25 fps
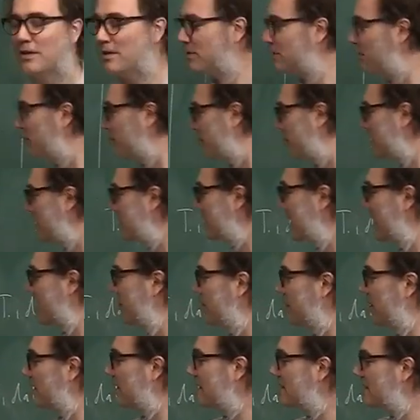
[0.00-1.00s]
So for
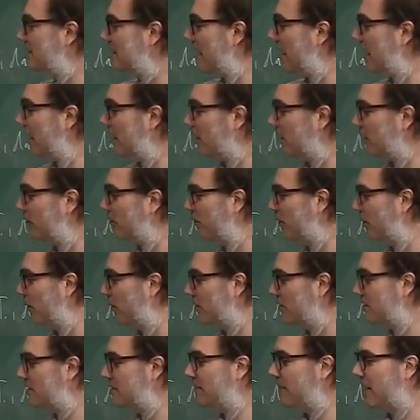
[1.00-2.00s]
example, this tidal
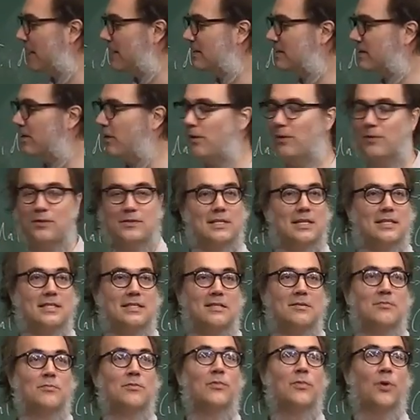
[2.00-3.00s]
force makes the whole
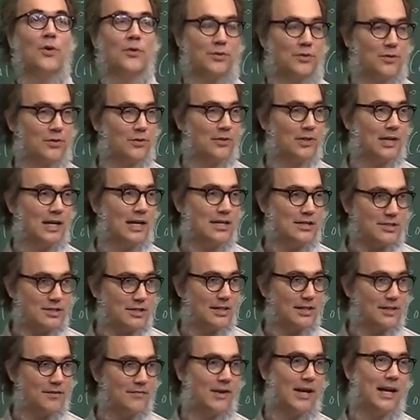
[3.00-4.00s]
system not
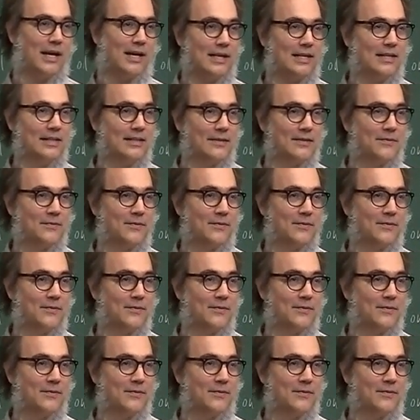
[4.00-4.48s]
rotational invariant.